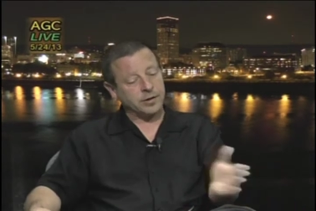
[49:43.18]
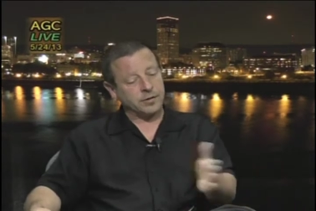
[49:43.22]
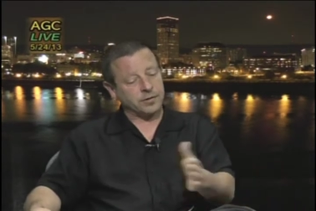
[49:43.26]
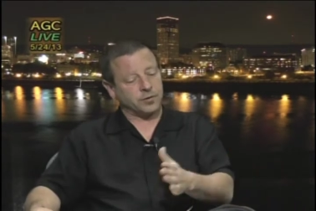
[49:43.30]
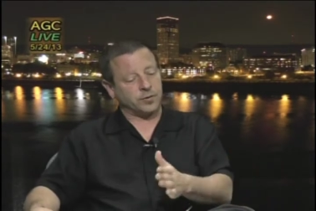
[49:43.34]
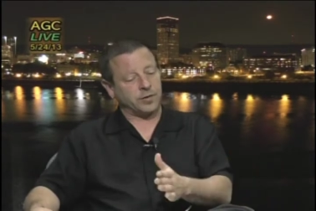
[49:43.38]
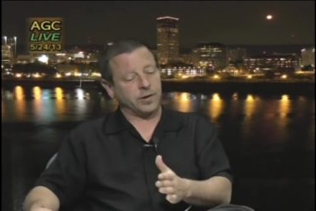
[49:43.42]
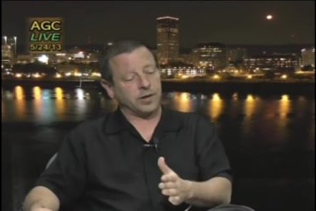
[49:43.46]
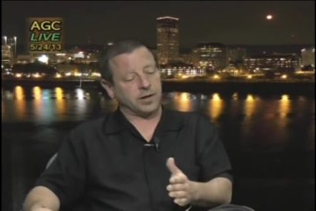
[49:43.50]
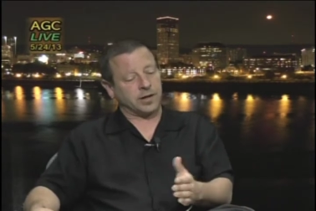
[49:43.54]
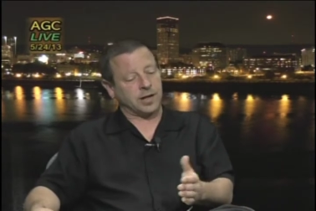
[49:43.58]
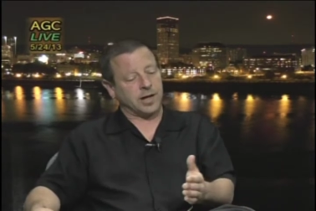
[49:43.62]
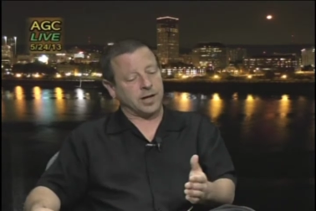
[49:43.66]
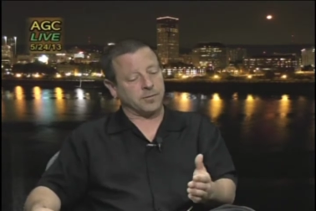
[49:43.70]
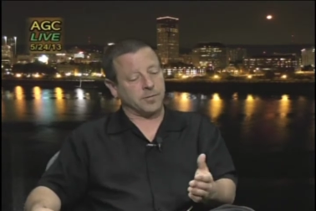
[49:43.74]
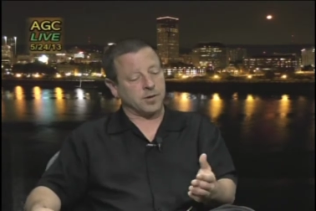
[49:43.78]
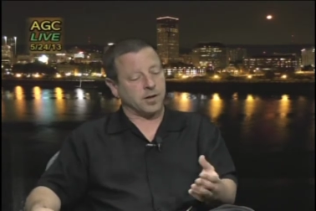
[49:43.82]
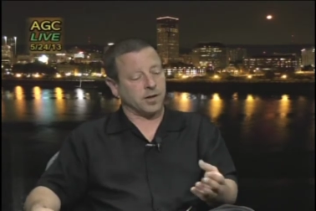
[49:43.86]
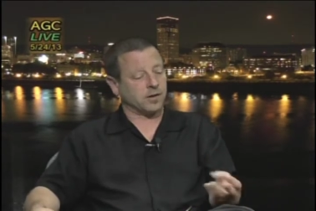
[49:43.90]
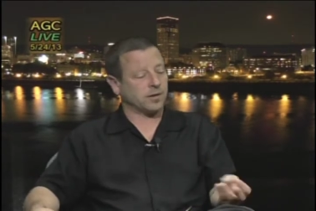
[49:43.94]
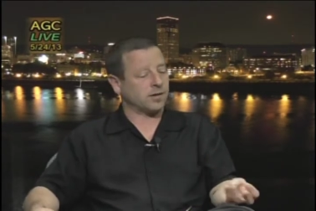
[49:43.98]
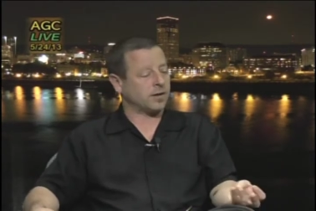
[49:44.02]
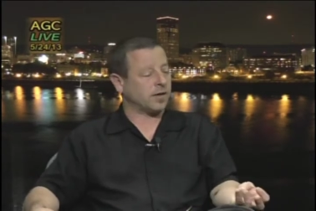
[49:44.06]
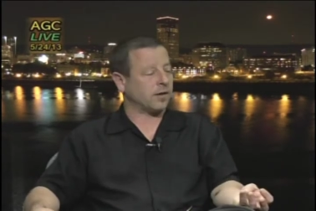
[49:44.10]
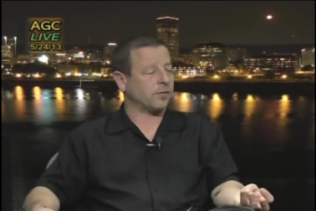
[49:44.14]
industry claimed
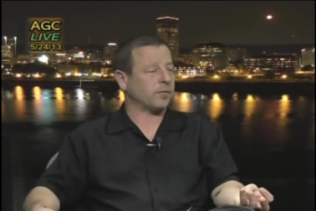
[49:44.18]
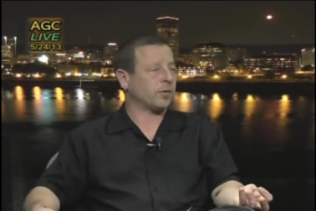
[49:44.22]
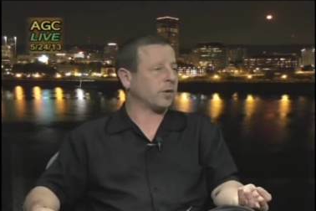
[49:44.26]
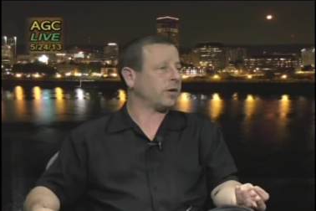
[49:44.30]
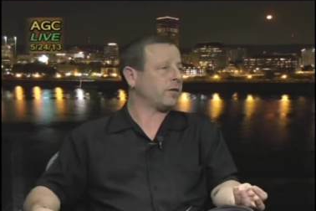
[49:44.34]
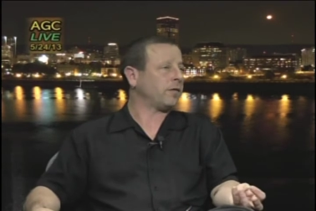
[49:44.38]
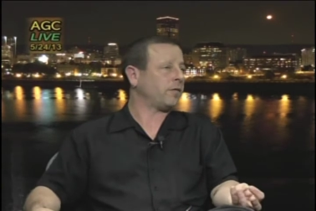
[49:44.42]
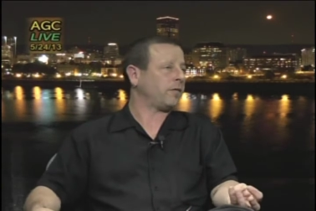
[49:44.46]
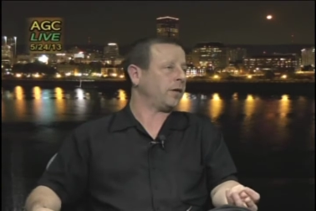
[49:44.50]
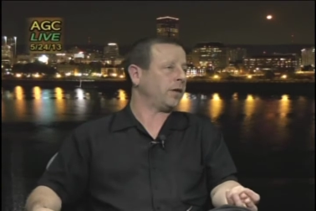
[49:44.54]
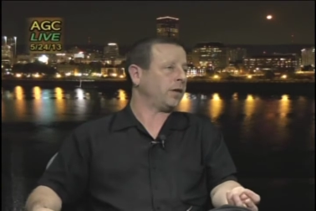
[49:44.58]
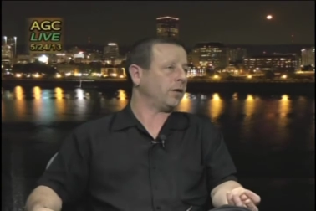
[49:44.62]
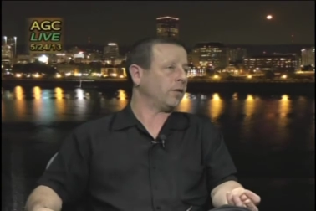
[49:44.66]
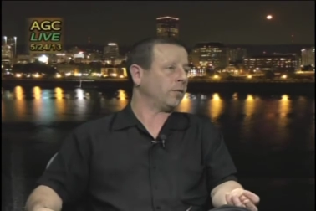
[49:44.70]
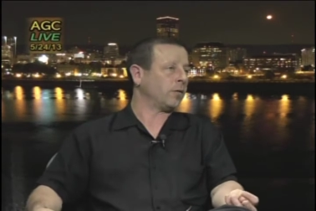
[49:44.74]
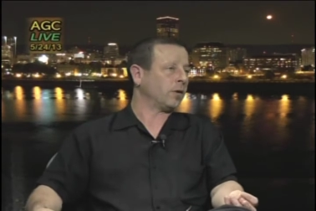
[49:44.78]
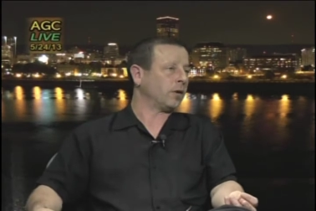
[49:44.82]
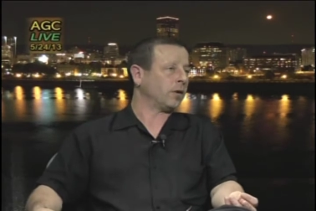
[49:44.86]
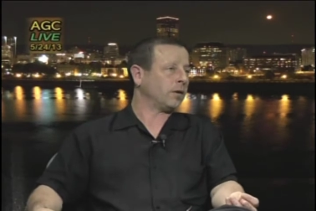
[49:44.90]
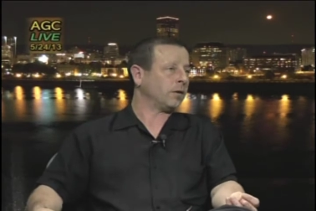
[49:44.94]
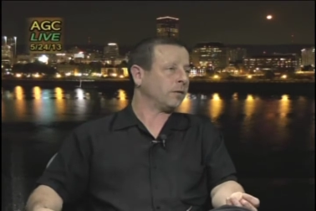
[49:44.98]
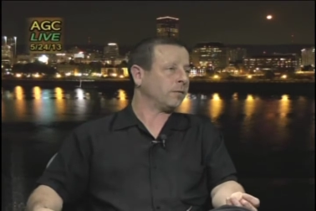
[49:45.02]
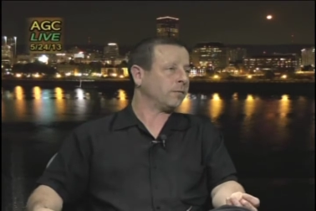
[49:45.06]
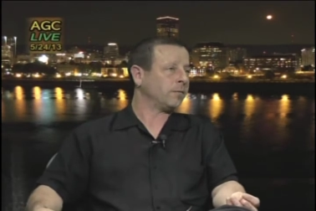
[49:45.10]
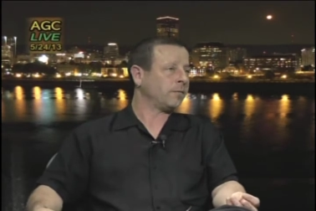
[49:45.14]
all this stuff. We're going to feed the
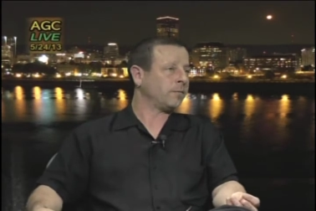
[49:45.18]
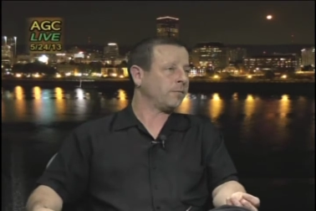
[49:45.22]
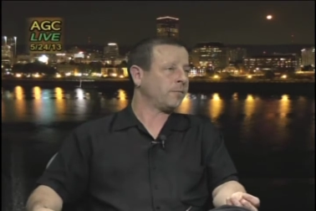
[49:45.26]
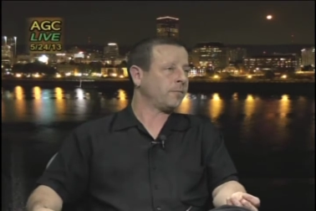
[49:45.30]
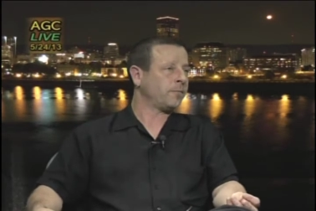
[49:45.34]
world.